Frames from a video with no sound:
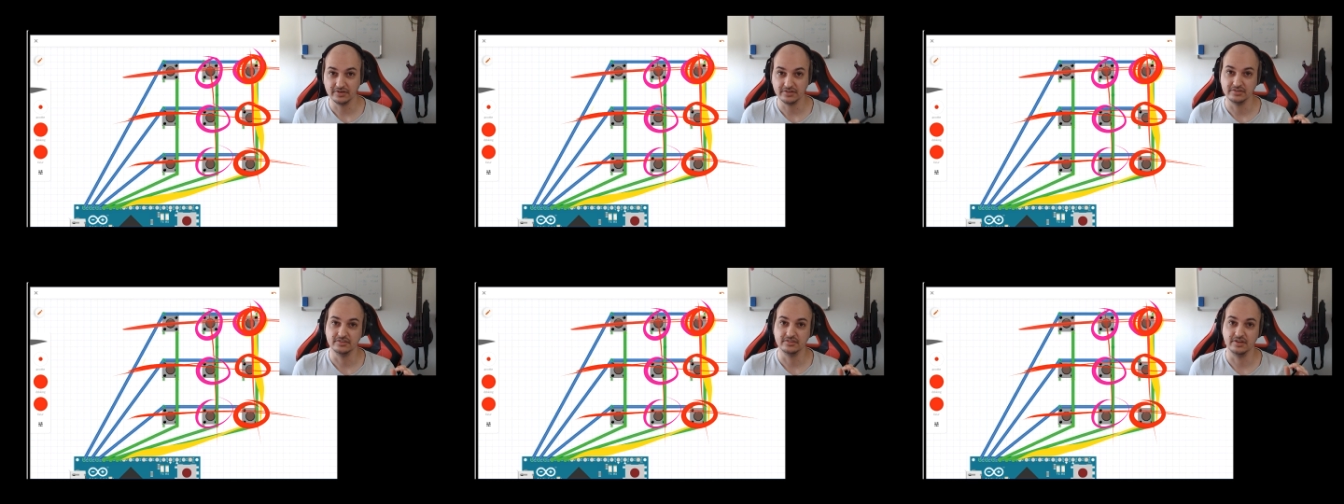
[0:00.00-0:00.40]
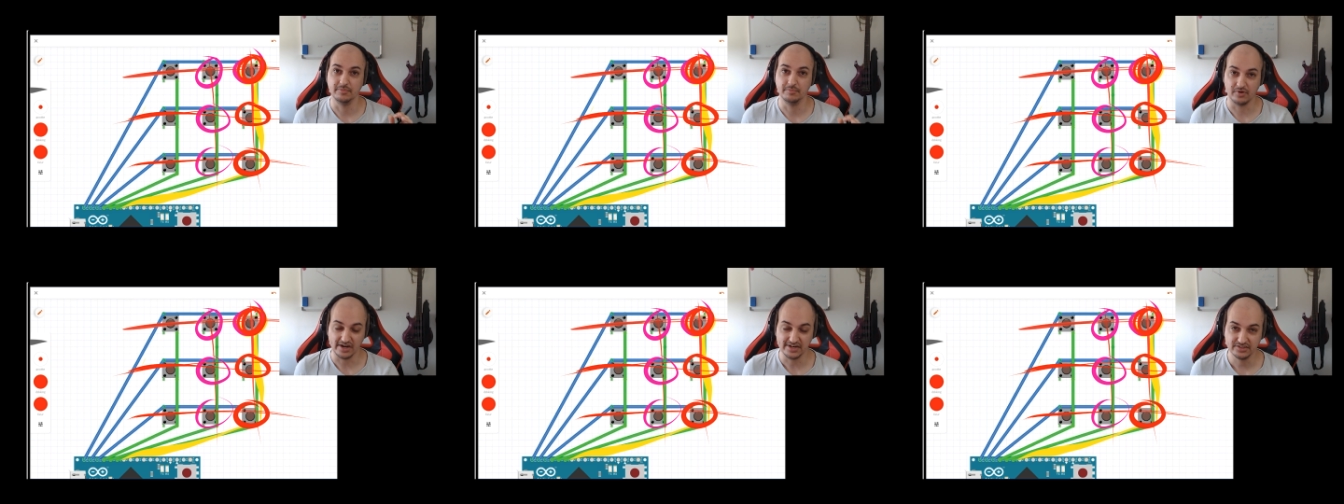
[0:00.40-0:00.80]
the
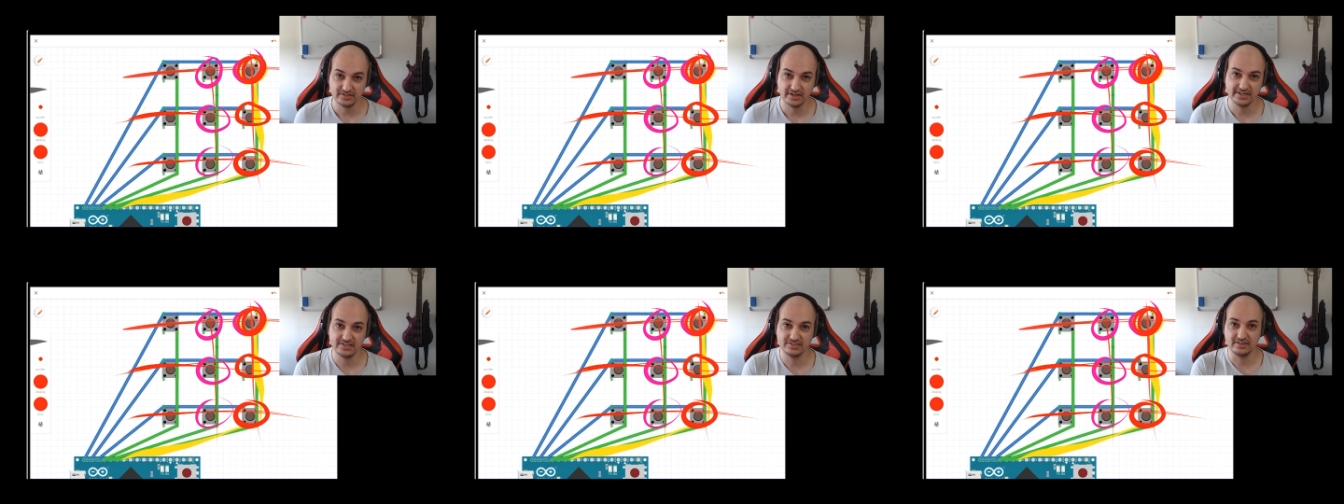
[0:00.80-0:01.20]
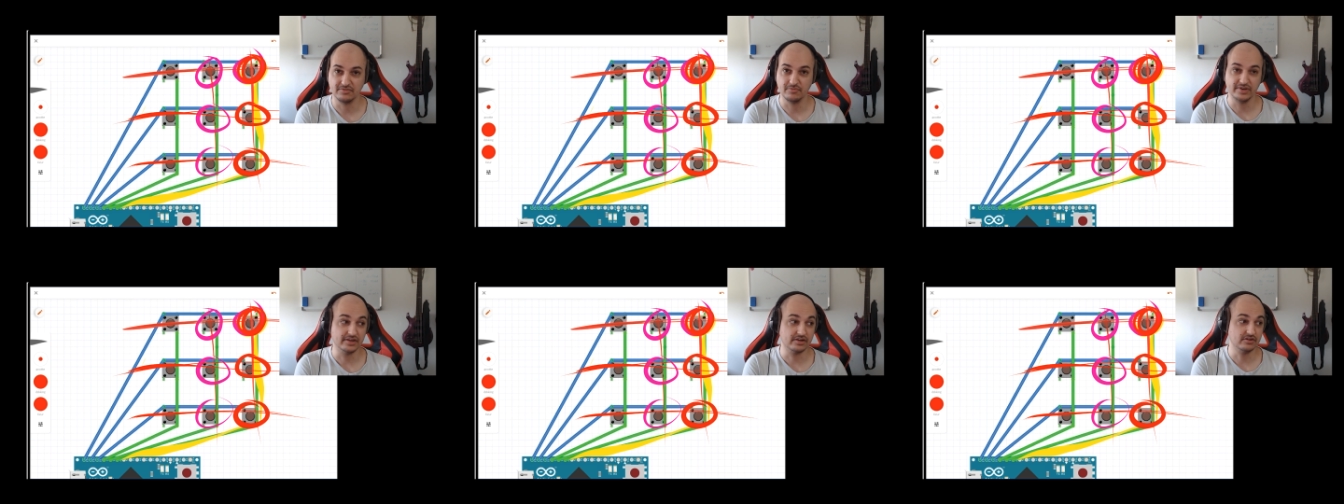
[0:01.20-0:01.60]
bright side is that
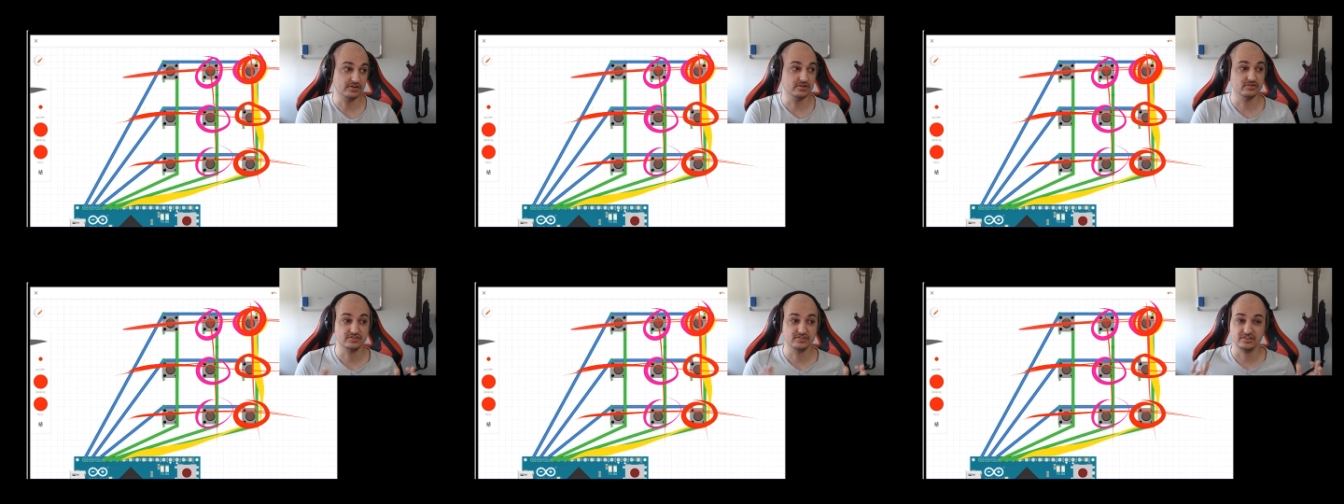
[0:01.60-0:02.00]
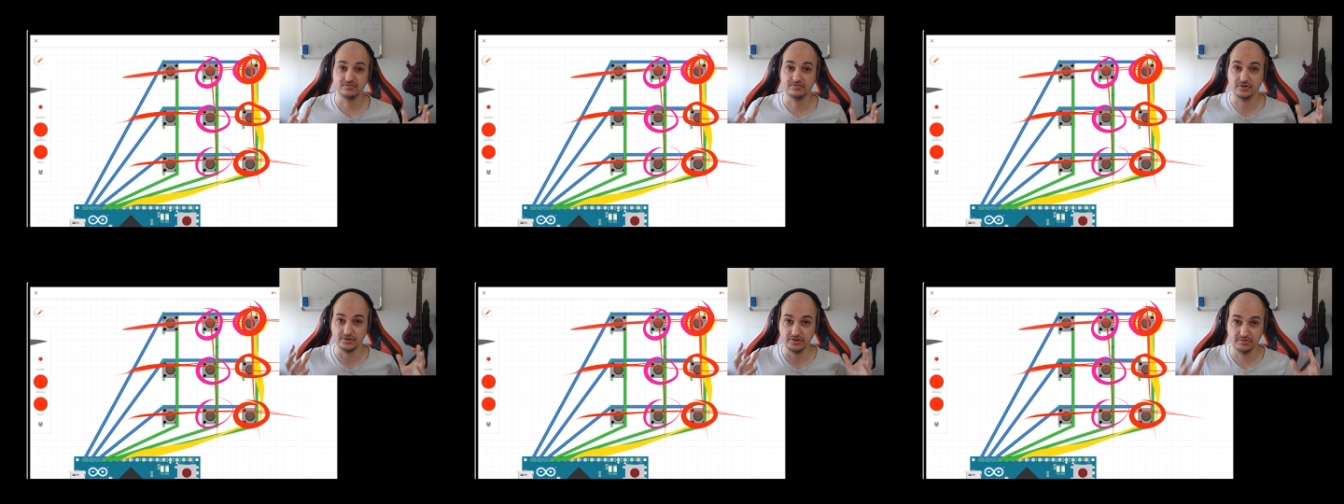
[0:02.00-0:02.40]
we are going to use this
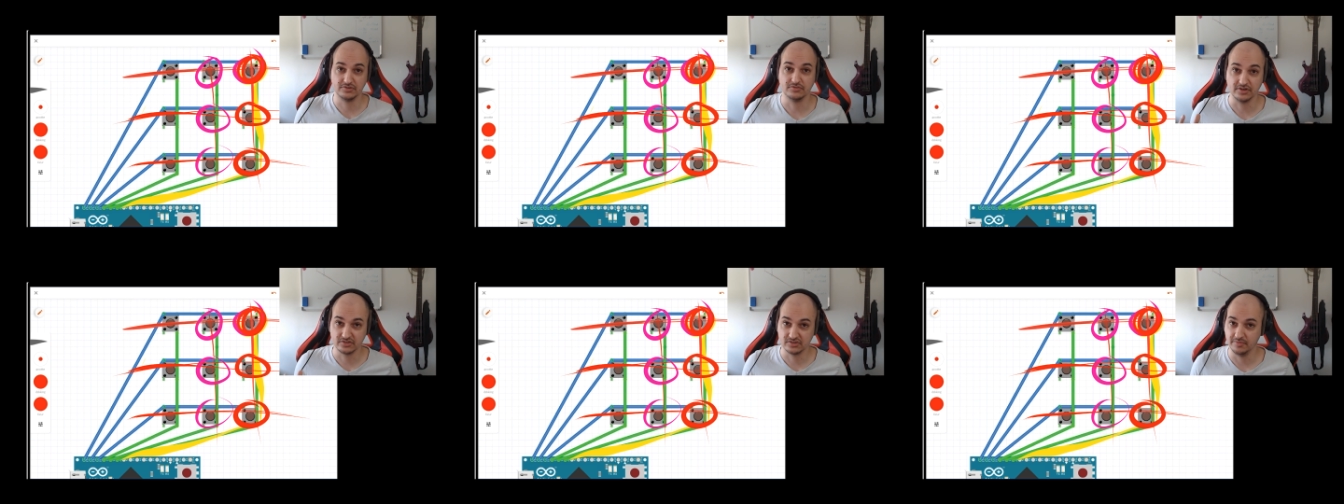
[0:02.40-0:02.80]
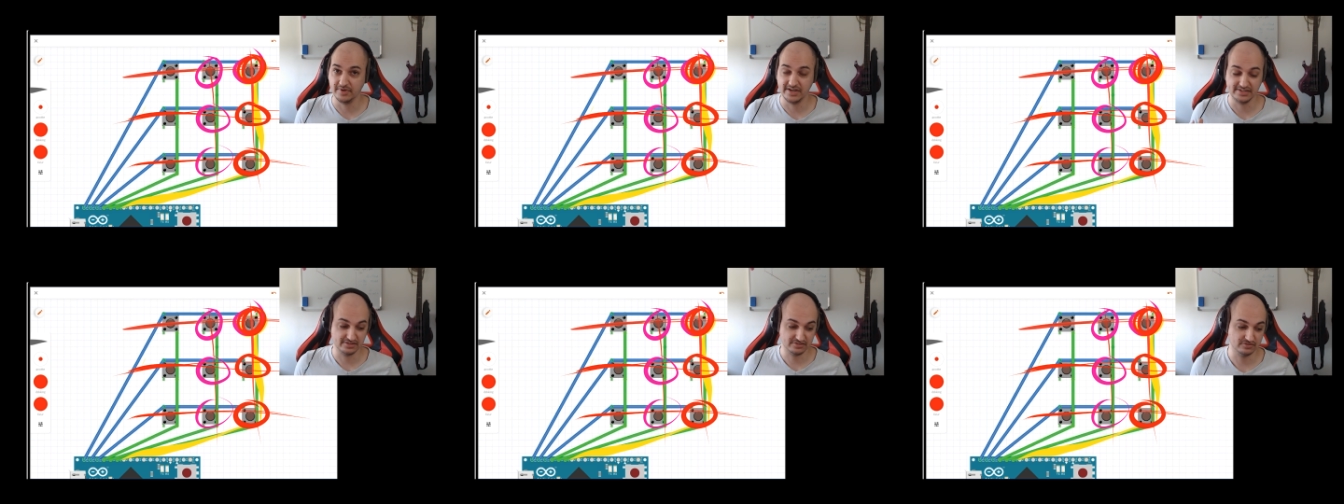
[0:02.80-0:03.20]
for Euro Truck
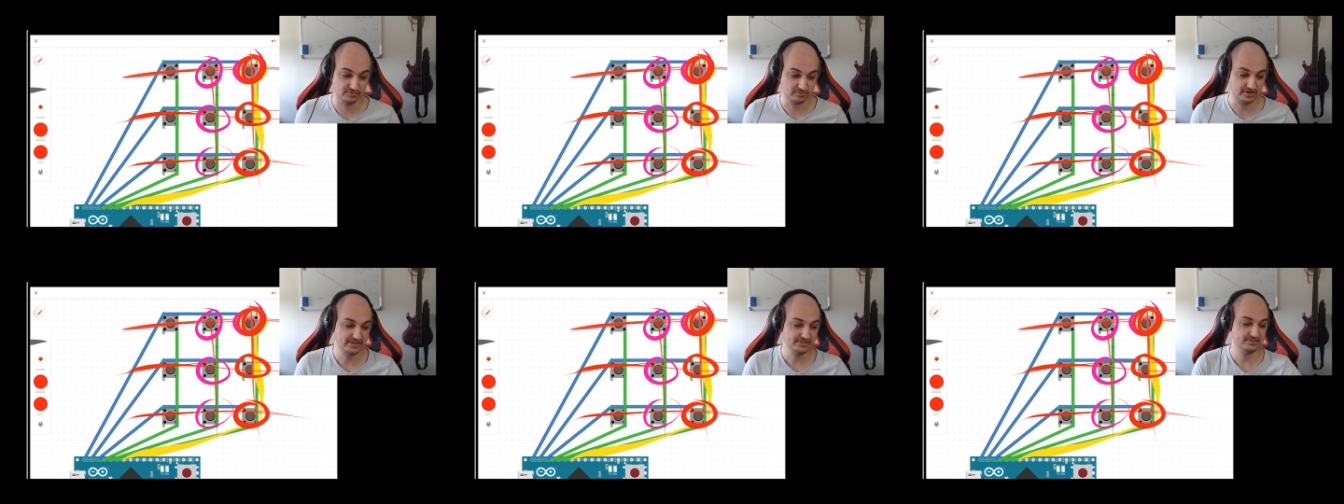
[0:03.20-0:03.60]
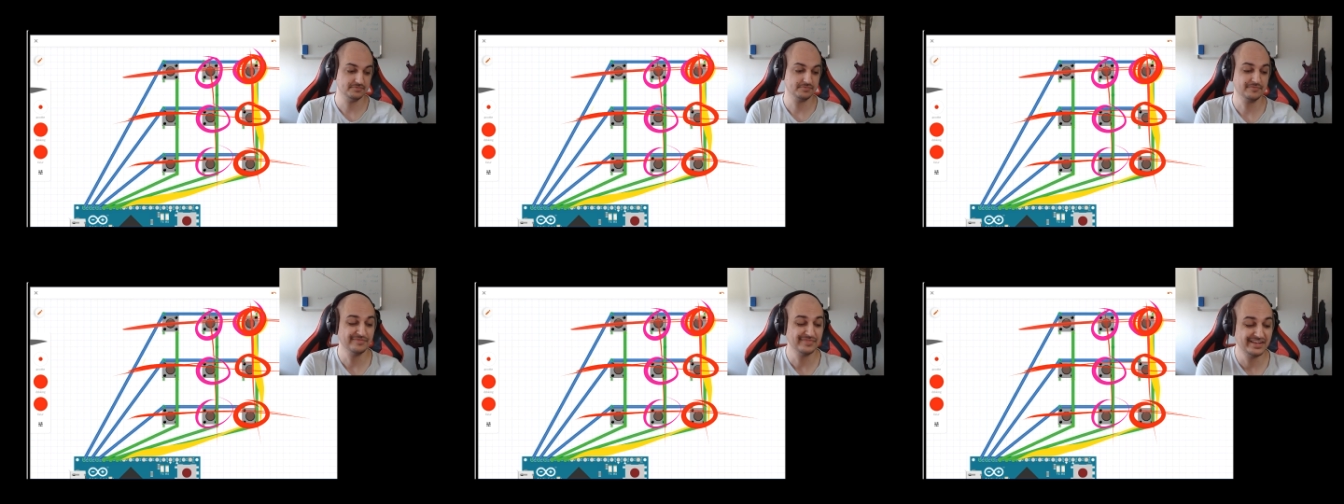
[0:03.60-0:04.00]
Simulator 2, right?
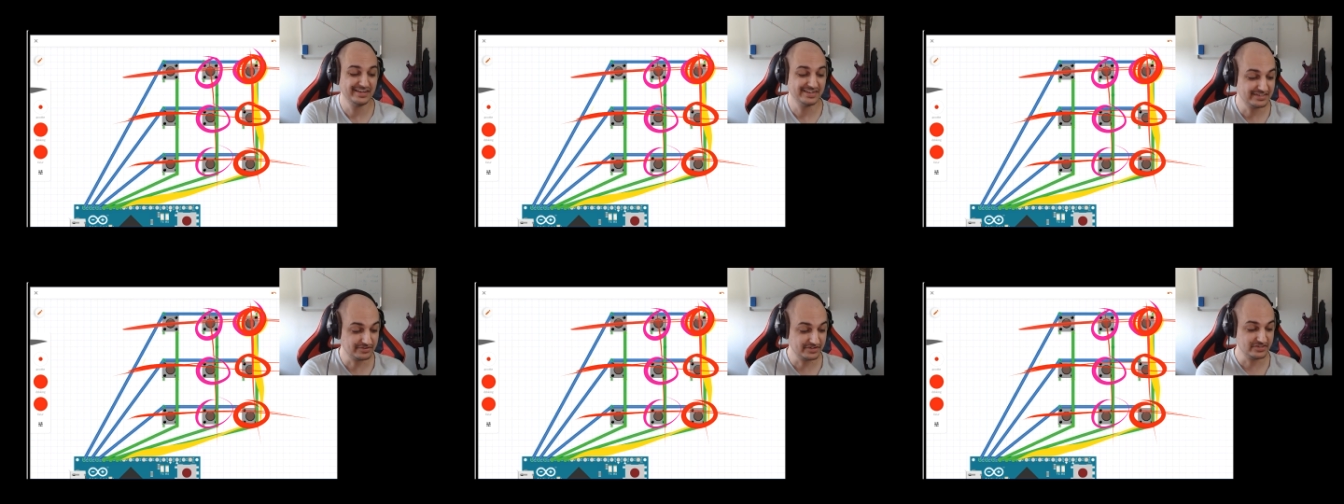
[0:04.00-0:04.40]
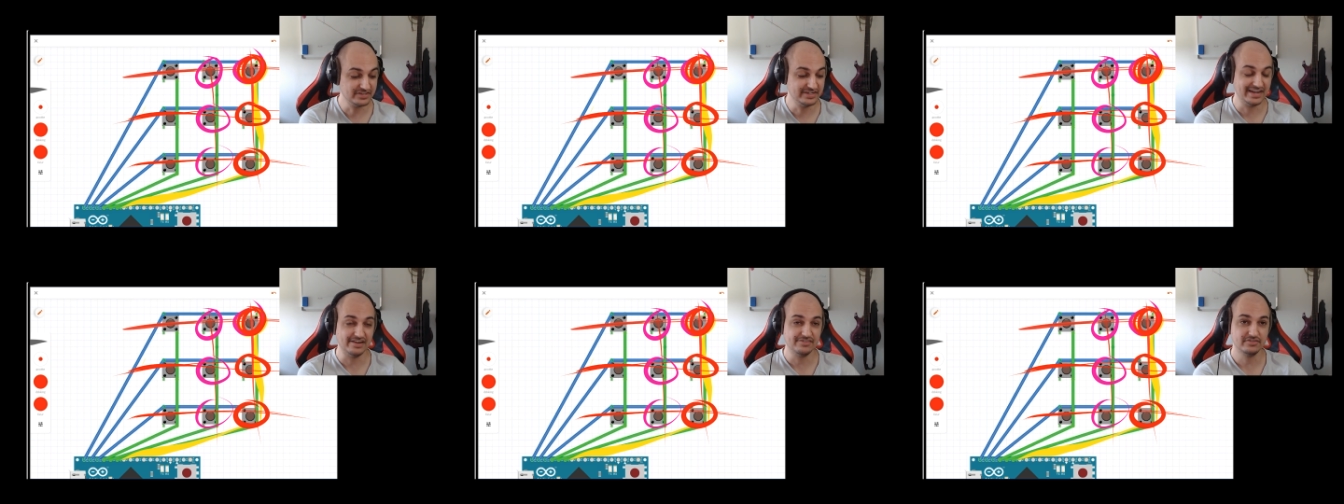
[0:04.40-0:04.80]
There is
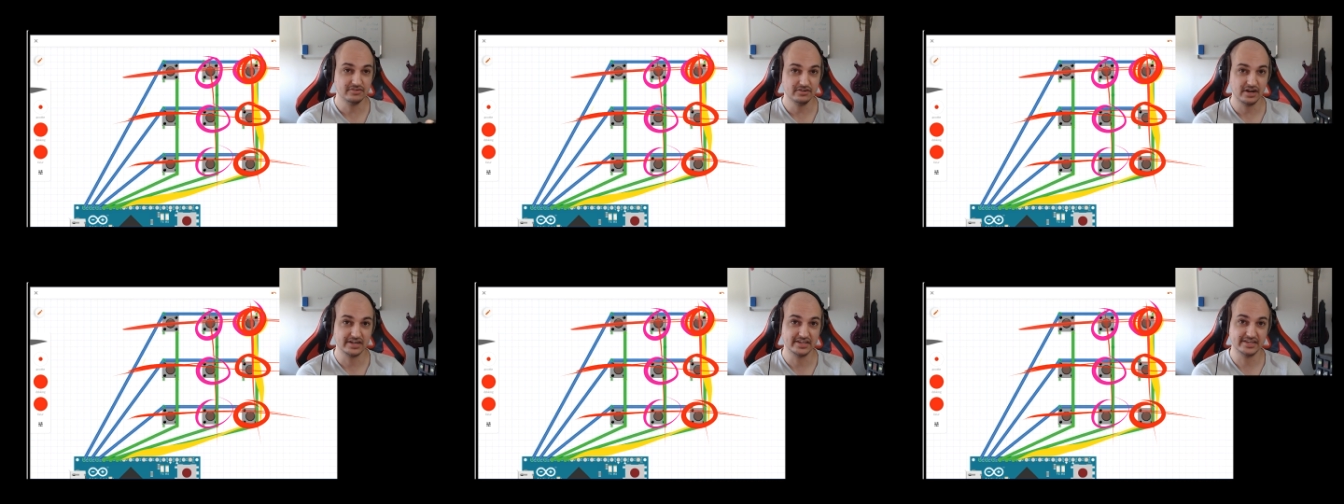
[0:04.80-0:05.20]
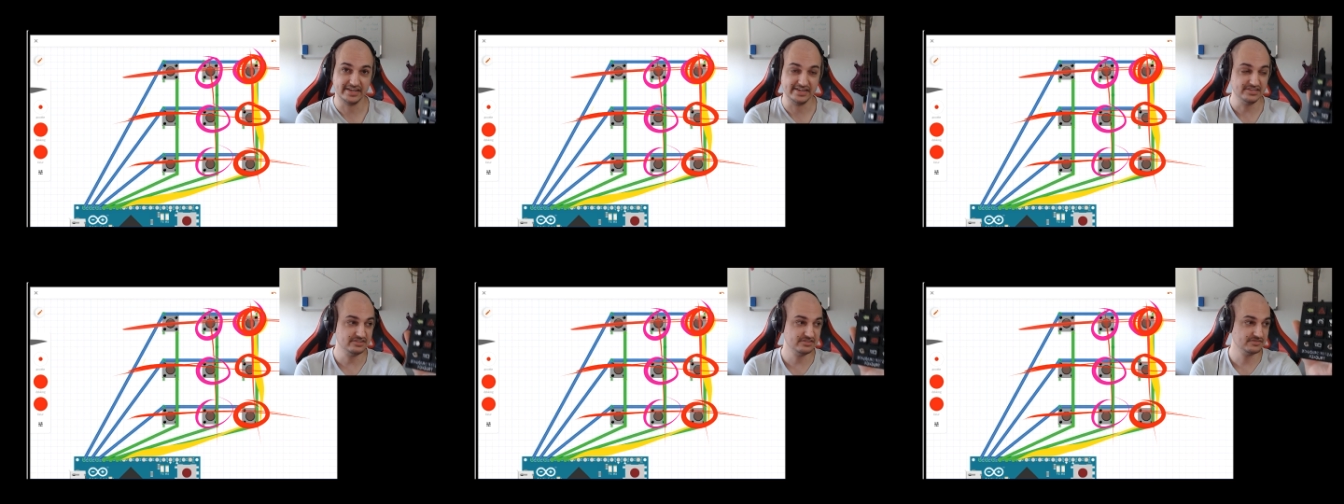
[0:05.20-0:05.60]
never a
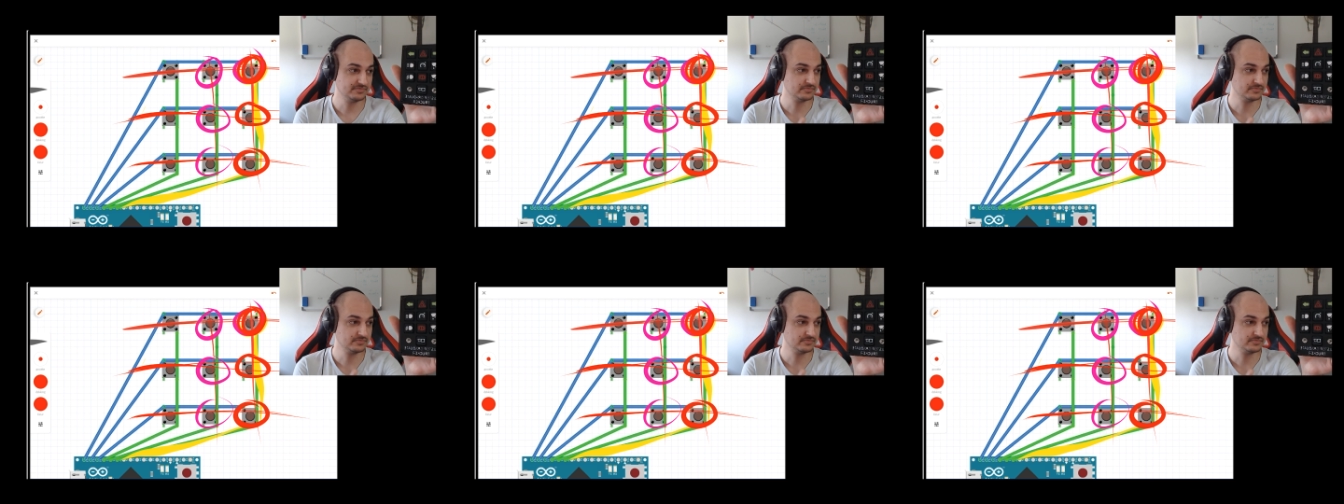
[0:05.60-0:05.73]
case